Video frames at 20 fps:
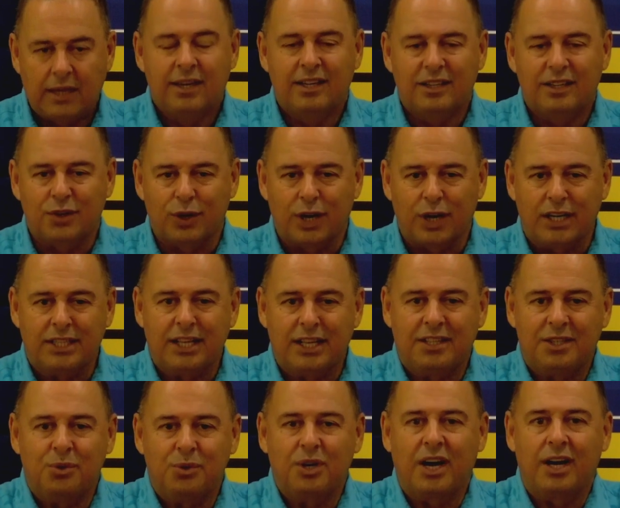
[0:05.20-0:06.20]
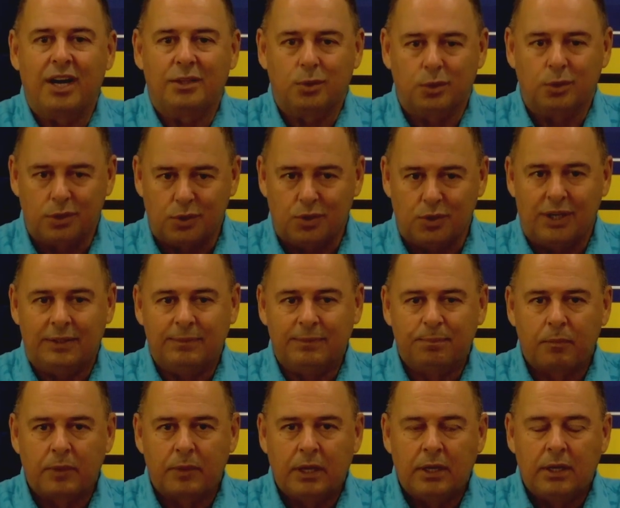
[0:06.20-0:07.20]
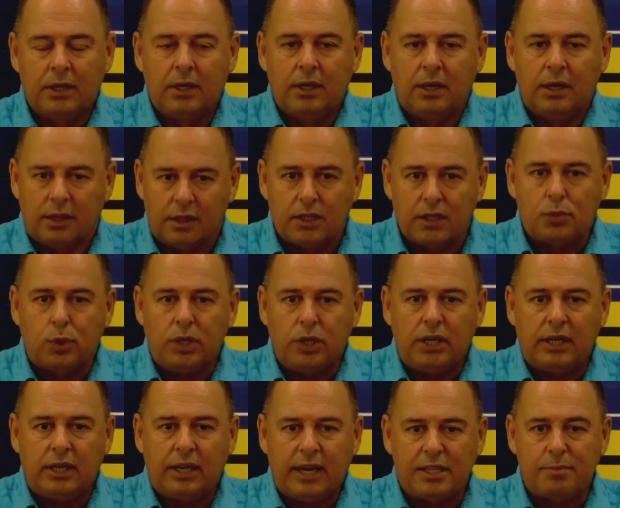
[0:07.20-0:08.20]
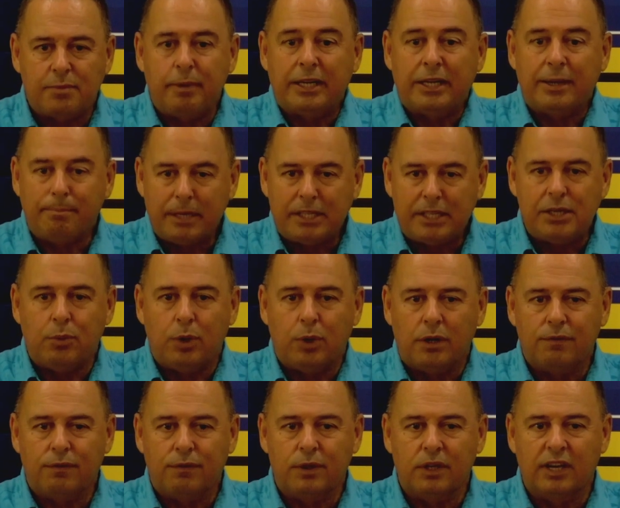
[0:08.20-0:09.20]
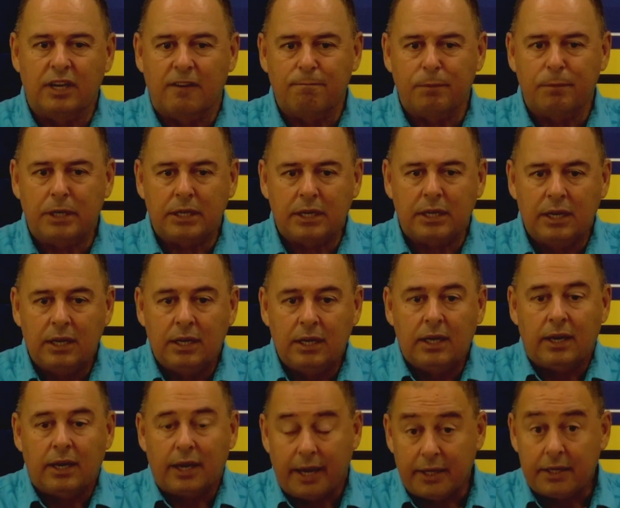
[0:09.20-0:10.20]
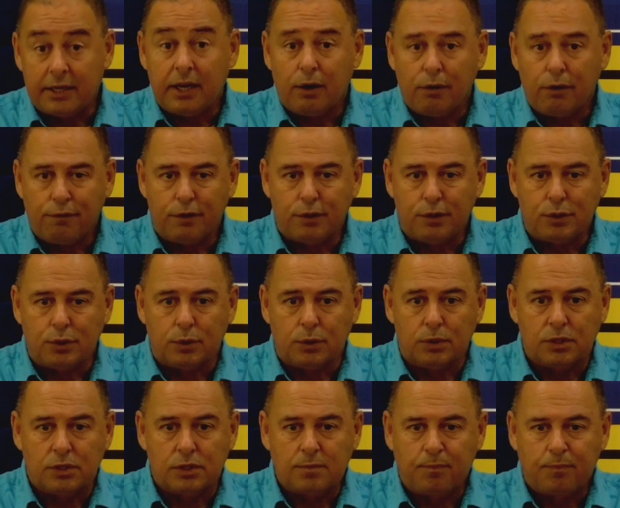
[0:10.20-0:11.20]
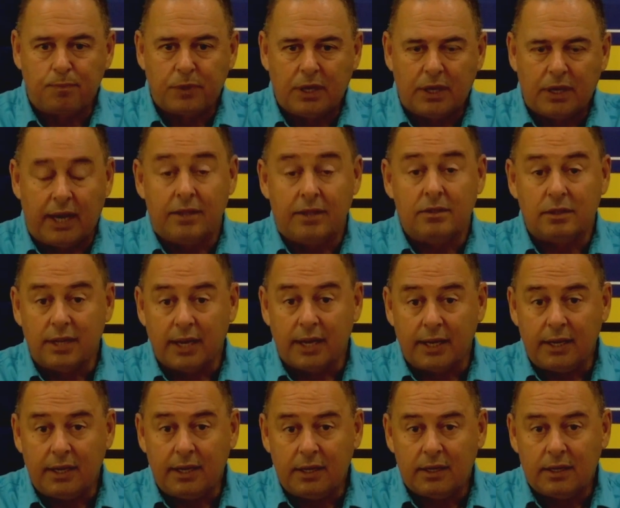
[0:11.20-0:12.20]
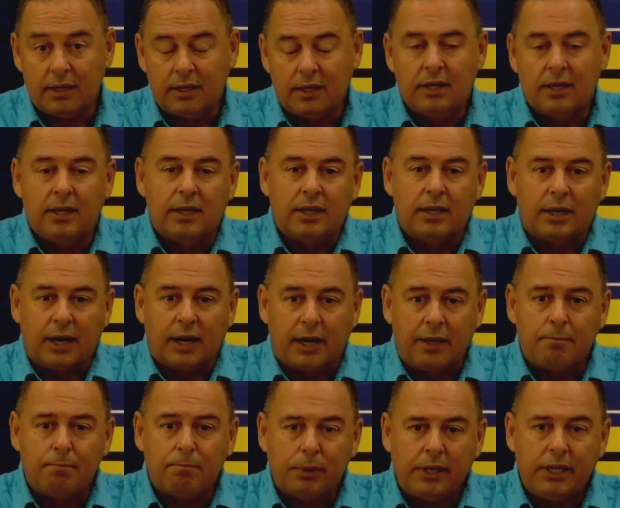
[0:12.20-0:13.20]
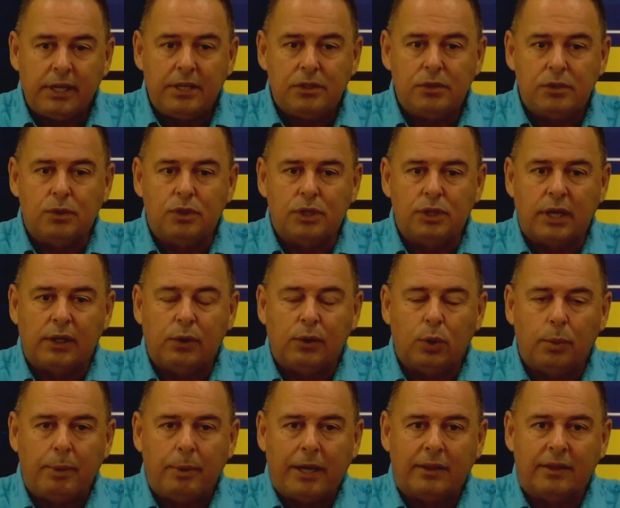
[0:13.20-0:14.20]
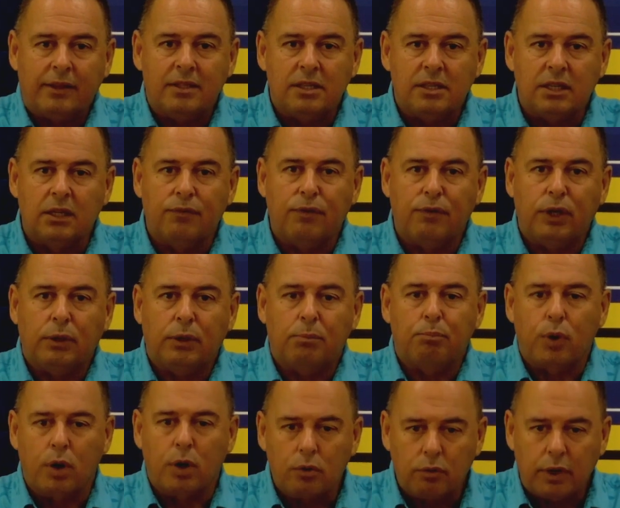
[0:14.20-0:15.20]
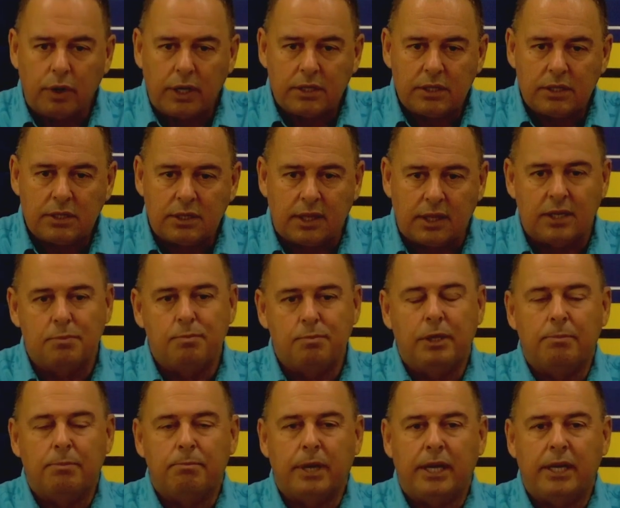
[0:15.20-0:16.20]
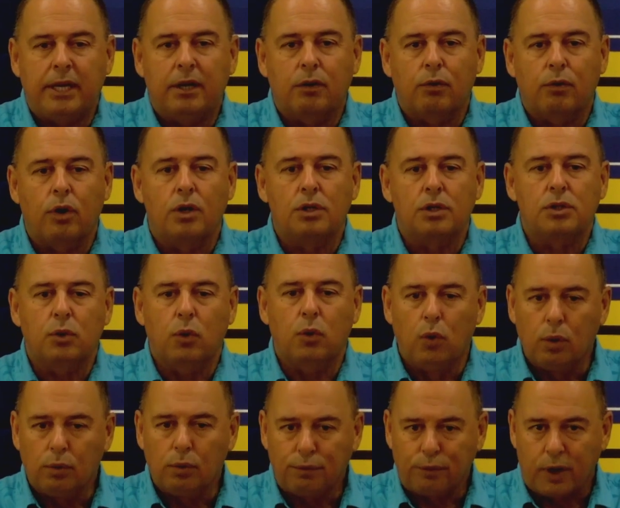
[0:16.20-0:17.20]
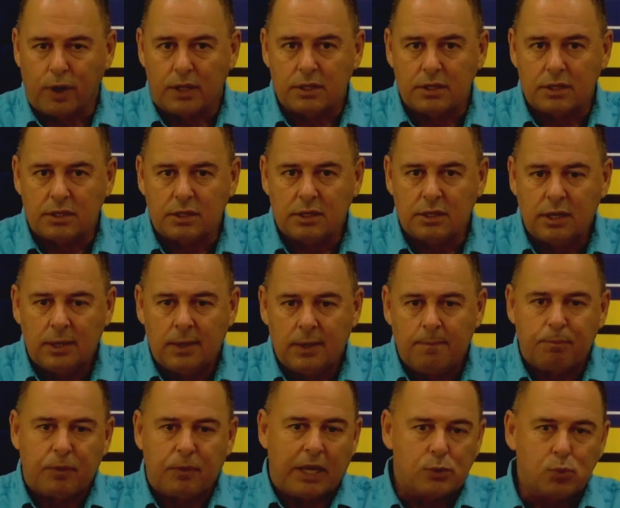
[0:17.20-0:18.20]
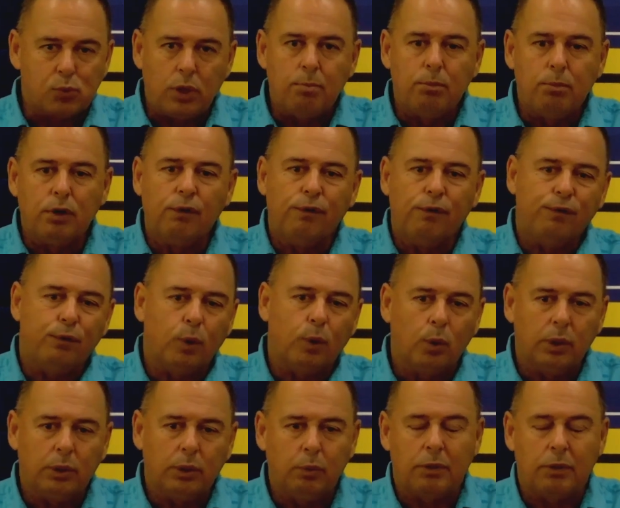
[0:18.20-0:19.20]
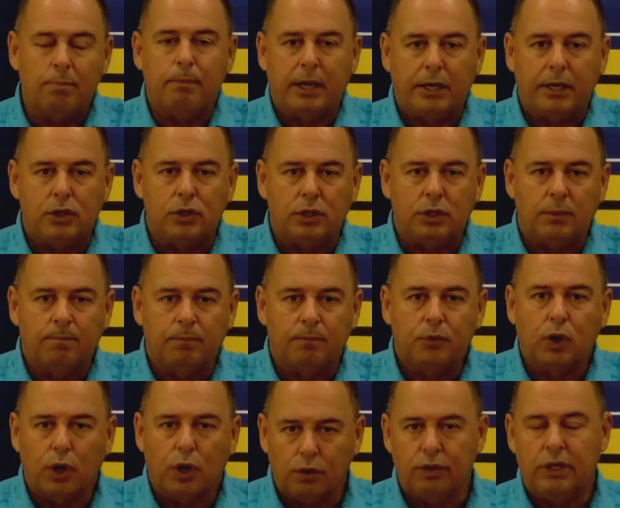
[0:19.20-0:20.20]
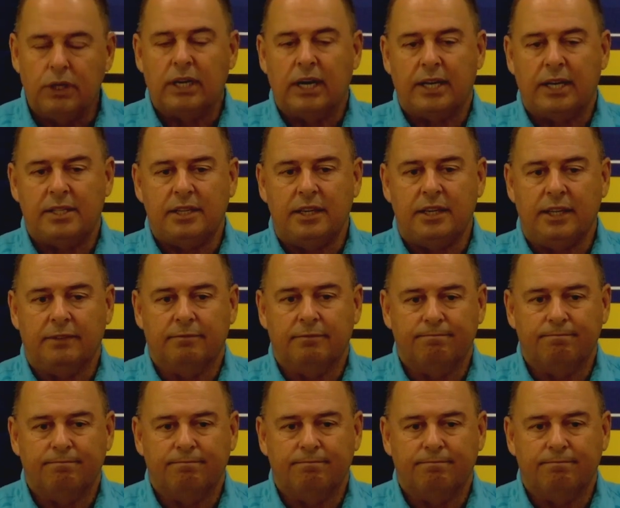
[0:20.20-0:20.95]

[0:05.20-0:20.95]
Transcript: Kia ora tātou katoa. This week has been a busy one for the government and our officials. And today, I am pleased to tell you about the significant progress that has been made across all fronts as we move forward with managing COVID-19,